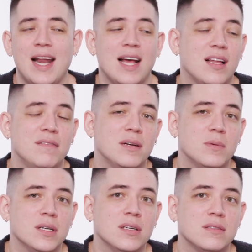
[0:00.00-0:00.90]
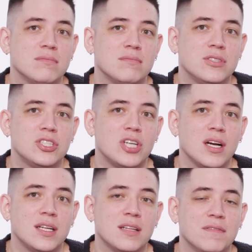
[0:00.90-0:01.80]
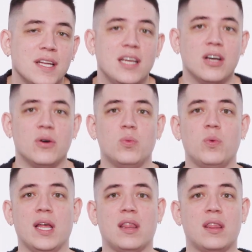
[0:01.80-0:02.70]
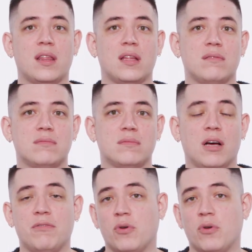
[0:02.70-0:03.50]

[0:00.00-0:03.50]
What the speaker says: And I love that we're starting the video with a